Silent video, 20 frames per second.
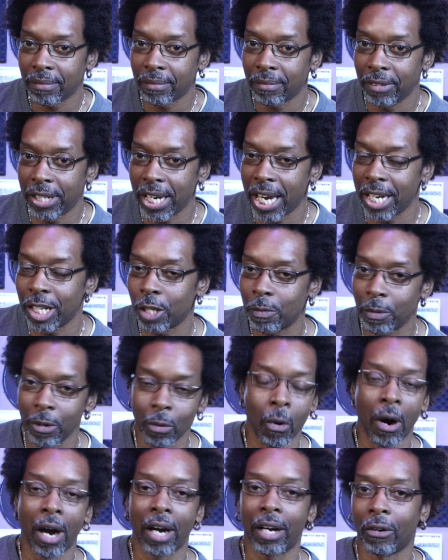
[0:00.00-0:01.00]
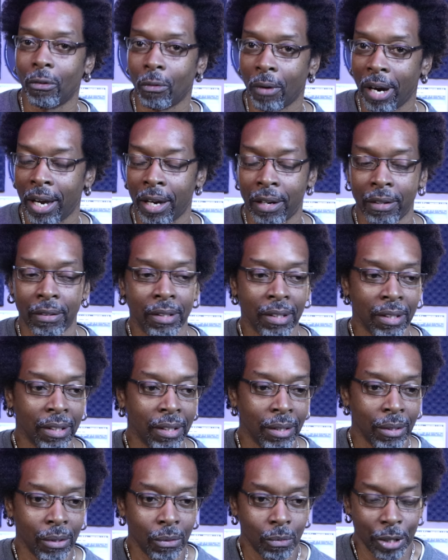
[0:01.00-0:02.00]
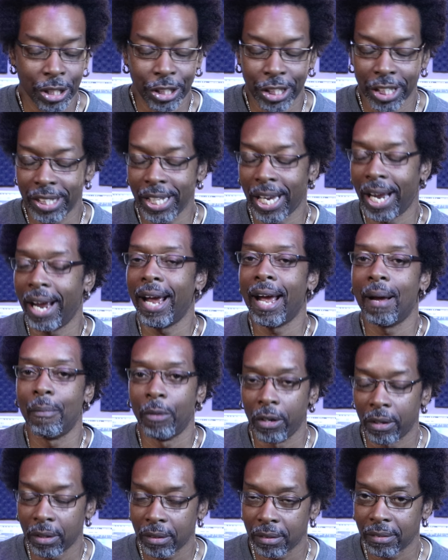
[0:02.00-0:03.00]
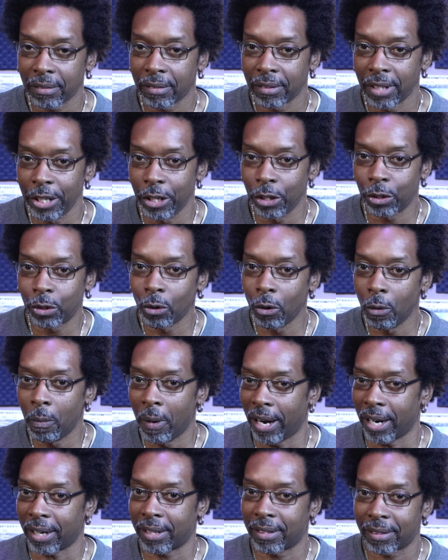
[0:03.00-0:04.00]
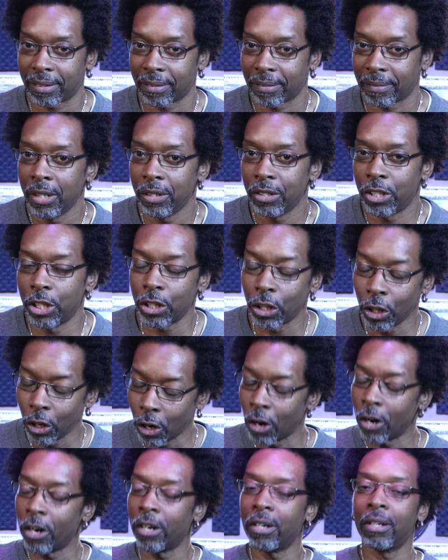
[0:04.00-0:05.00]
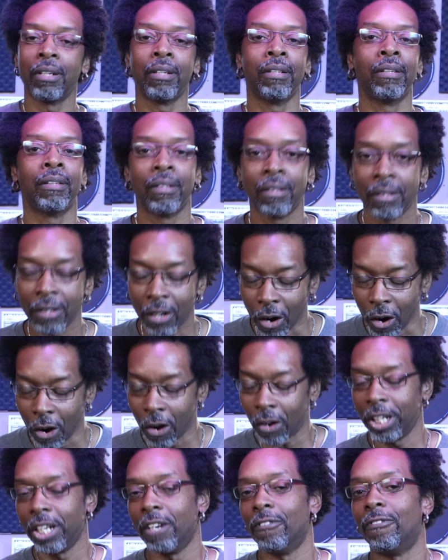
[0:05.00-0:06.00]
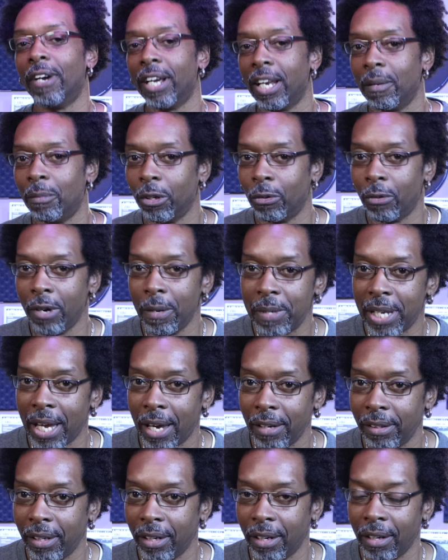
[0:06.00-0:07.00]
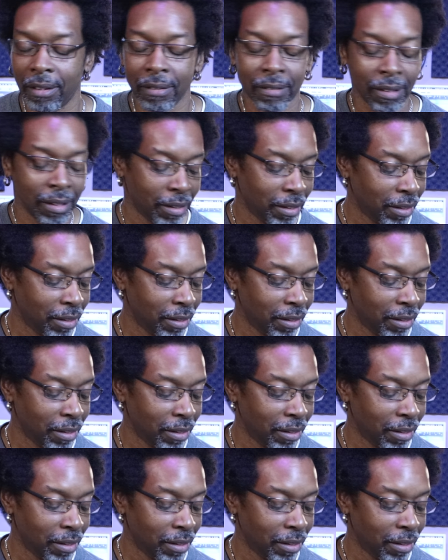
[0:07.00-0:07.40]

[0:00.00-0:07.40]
You can't just be walking around with just a hammer in your toolbox. Just learn all the available grips out there.